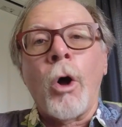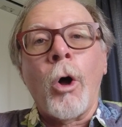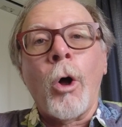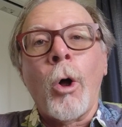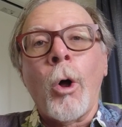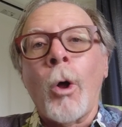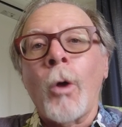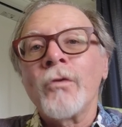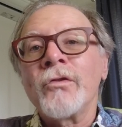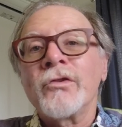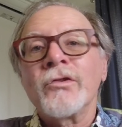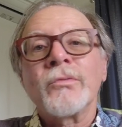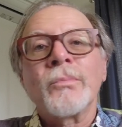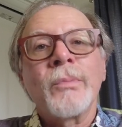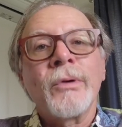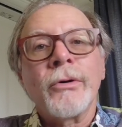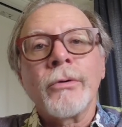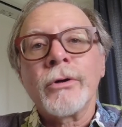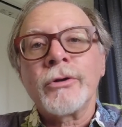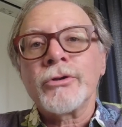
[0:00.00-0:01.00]
all
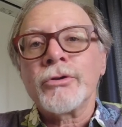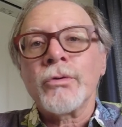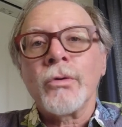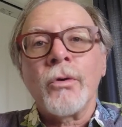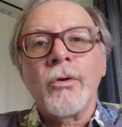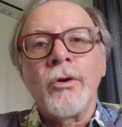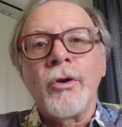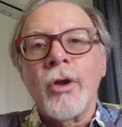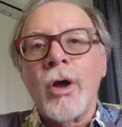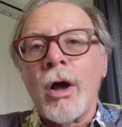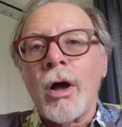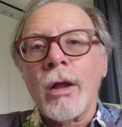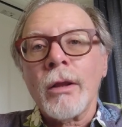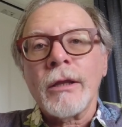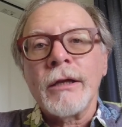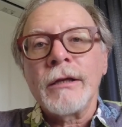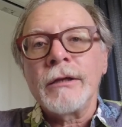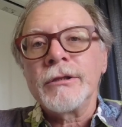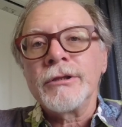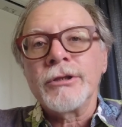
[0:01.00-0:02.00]
spiritual
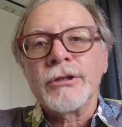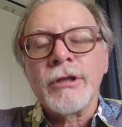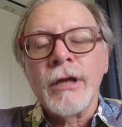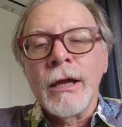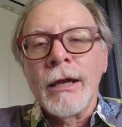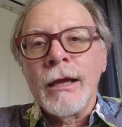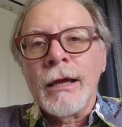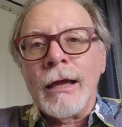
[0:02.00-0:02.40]
knowledge